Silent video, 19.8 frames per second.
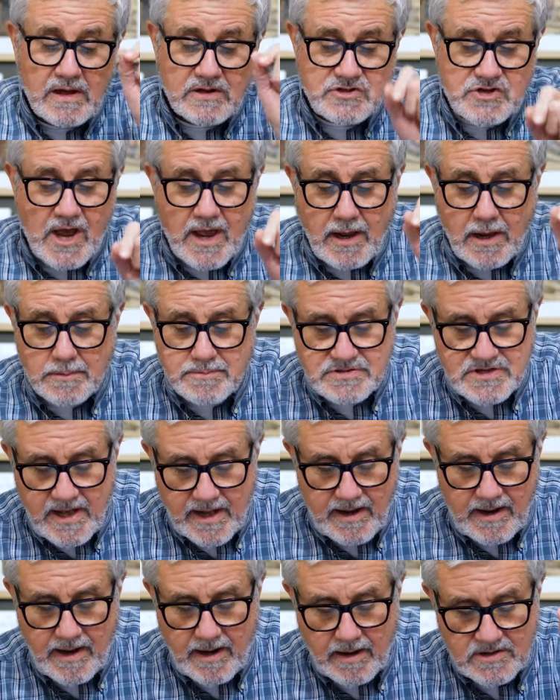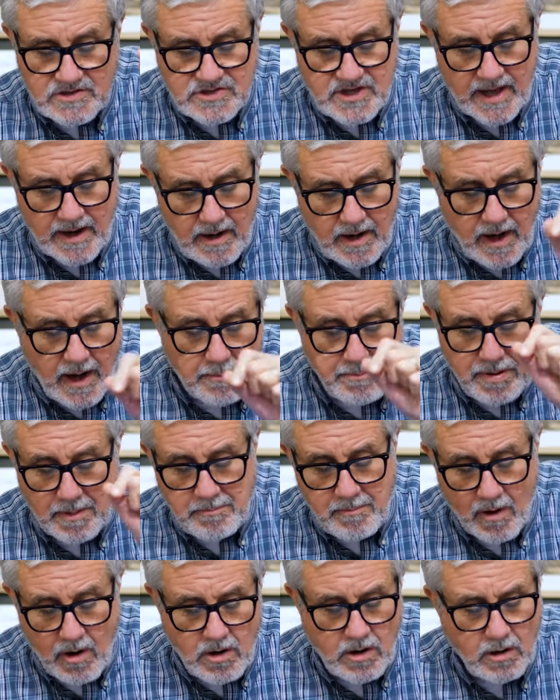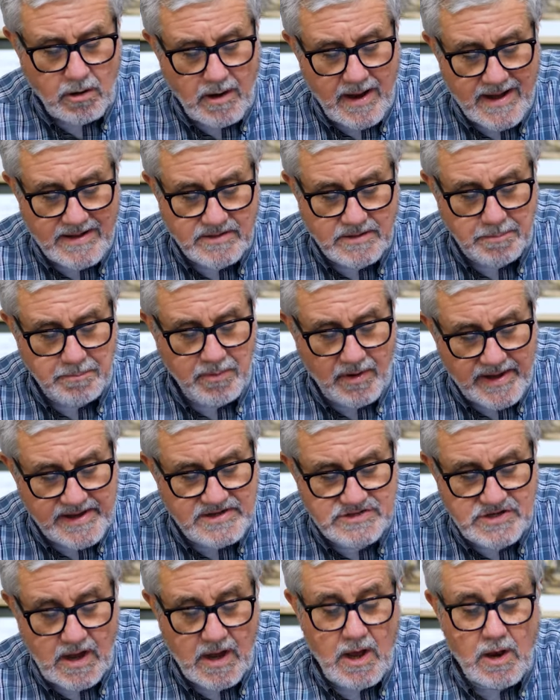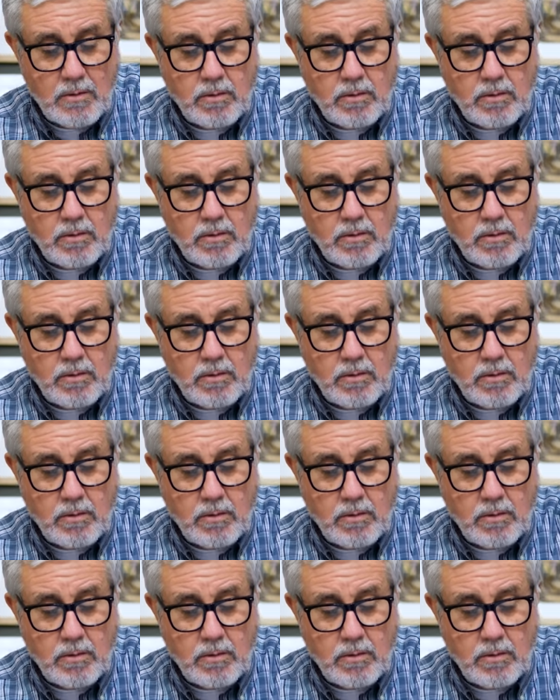Jacob set up a marker at the place